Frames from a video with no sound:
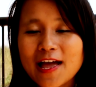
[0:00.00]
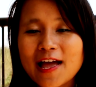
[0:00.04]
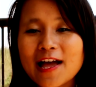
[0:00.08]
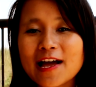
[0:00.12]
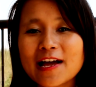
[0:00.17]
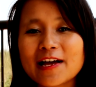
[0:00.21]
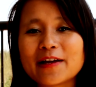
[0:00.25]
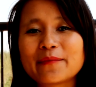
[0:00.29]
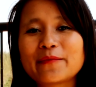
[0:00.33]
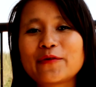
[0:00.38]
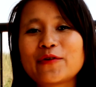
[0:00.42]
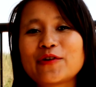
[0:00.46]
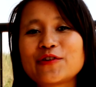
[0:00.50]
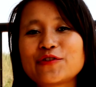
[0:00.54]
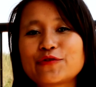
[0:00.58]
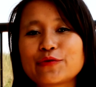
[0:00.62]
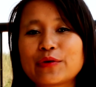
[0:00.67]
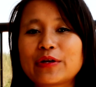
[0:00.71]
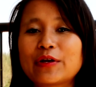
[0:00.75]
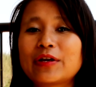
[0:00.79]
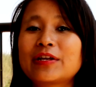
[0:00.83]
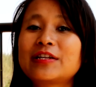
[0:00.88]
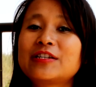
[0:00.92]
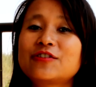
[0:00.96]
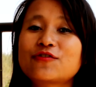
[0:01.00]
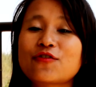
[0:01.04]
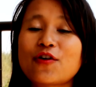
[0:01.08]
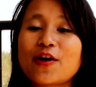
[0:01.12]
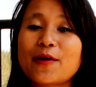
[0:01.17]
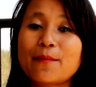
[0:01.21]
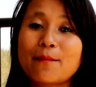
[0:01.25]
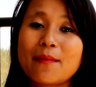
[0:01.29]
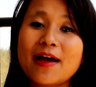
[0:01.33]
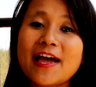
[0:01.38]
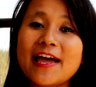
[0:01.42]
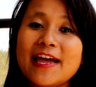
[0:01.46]
I'm going to enjoy
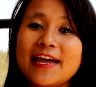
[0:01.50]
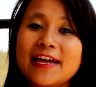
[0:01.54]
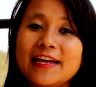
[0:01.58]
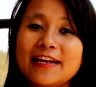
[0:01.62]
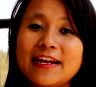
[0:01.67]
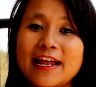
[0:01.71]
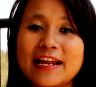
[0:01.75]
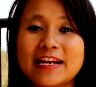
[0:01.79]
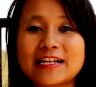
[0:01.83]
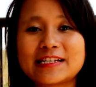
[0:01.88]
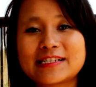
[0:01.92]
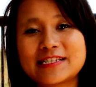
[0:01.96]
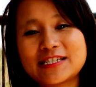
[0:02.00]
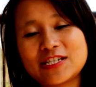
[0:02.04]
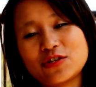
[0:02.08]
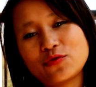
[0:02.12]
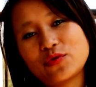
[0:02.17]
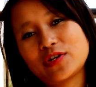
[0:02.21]
mine and I'll see you